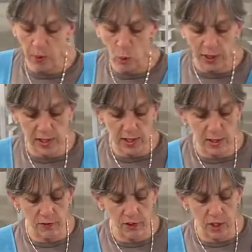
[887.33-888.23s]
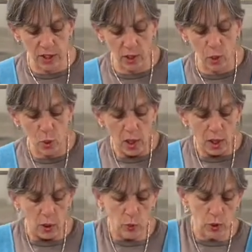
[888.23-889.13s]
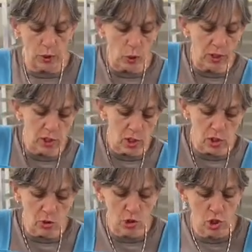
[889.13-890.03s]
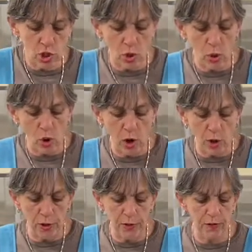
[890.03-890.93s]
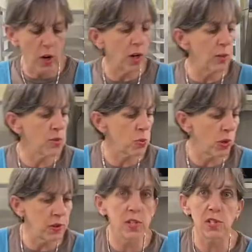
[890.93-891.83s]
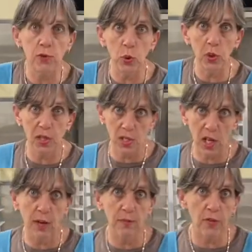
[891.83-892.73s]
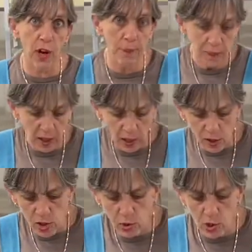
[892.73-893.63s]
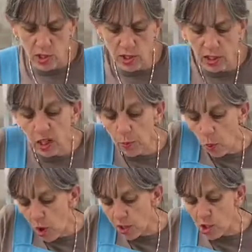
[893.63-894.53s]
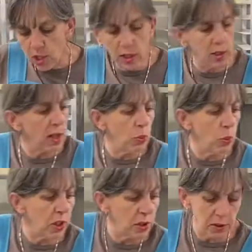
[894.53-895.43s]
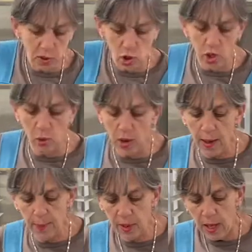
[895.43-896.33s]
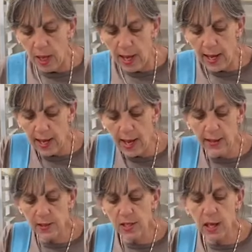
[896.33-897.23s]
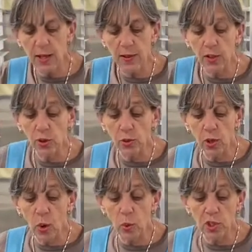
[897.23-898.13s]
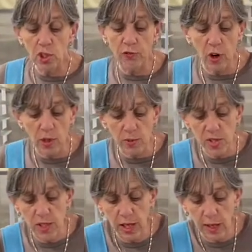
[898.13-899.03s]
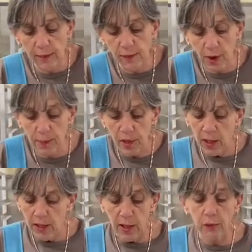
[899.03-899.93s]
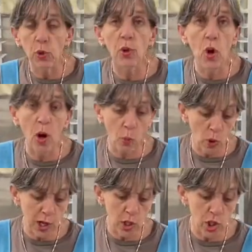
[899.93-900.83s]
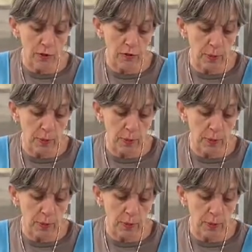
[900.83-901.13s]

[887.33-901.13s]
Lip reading: point in the video, we're going to show all the farms where this food has come from. So just keep watching. They will show up, and then you'll know which farms it came from. If you're not watching from